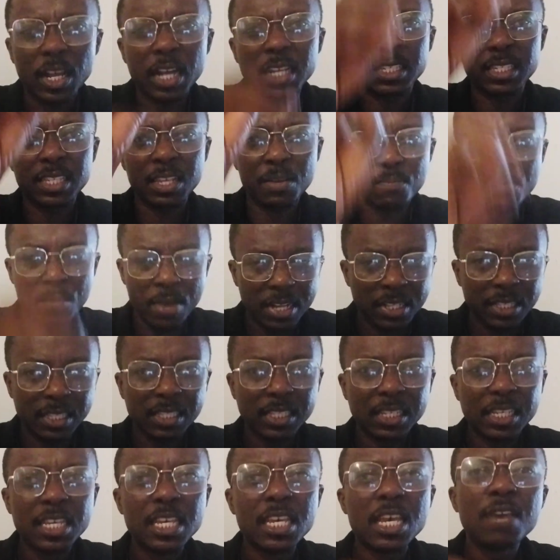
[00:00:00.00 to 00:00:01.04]
As a man,
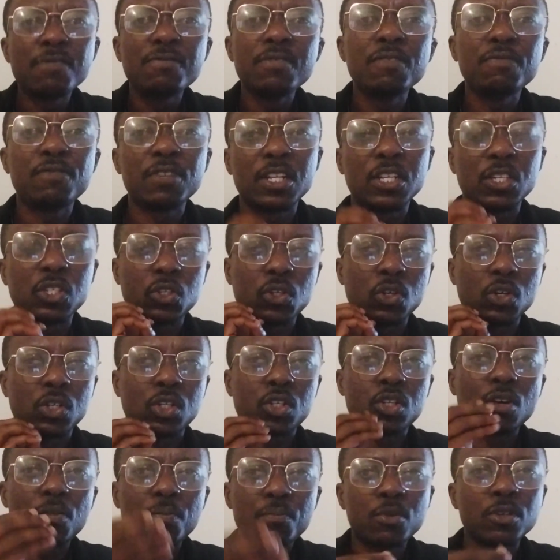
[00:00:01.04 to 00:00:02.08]
even if it is your
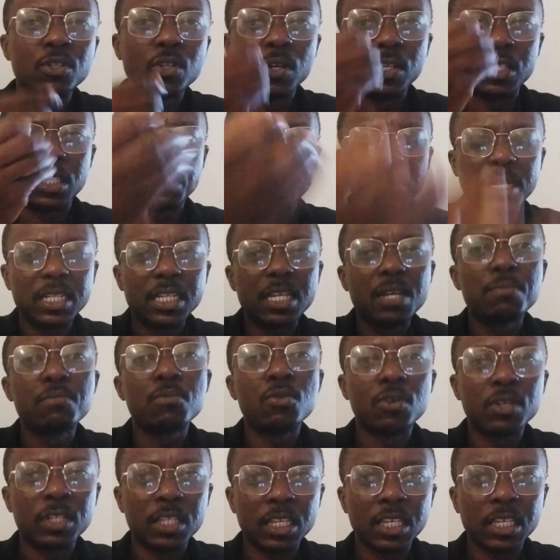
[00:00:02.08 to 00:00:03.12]
chop money, your spending
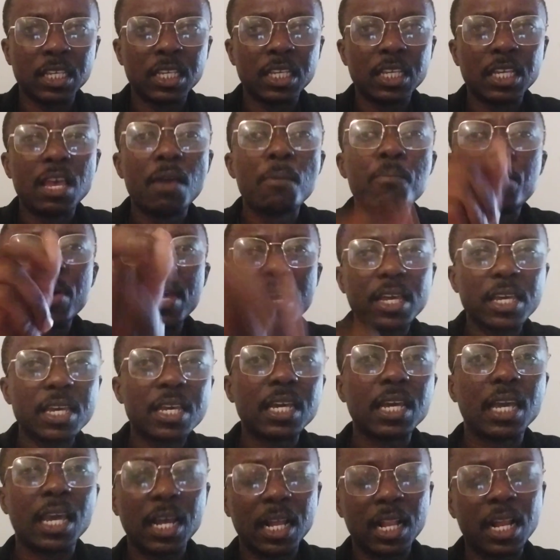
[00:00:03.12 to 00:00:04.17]
money,
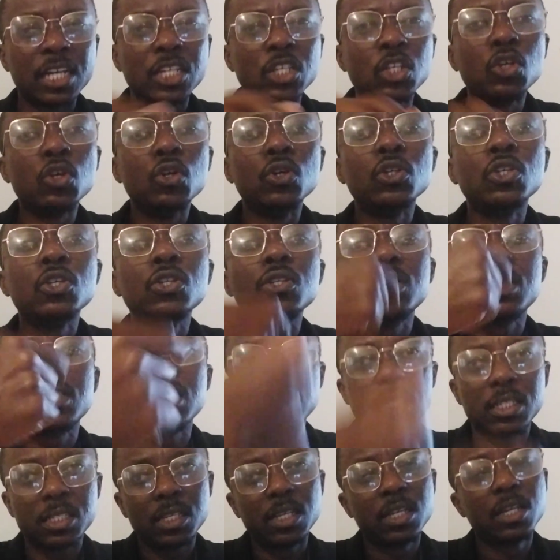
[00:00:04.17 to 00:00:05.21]
picking, can you use
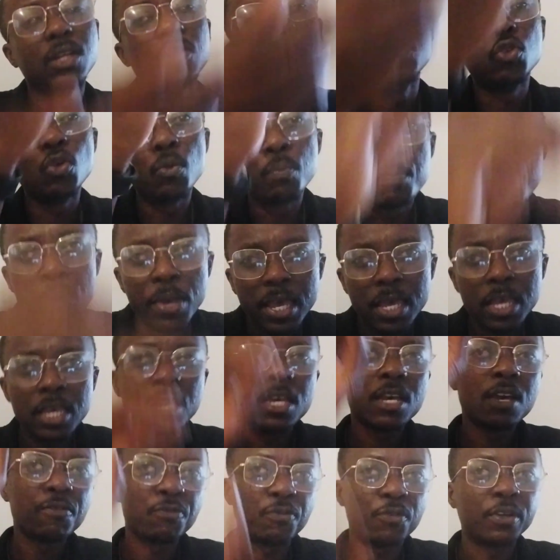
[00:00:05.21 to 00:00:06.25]
it to pay
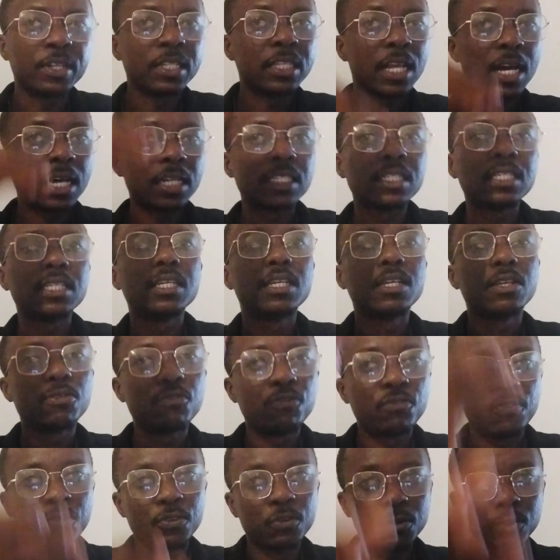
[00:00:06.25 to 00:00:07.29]
for that
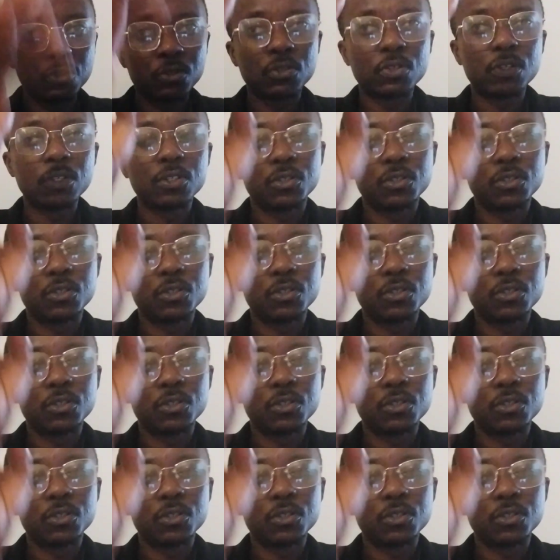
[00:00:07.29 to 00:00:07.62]
fruit?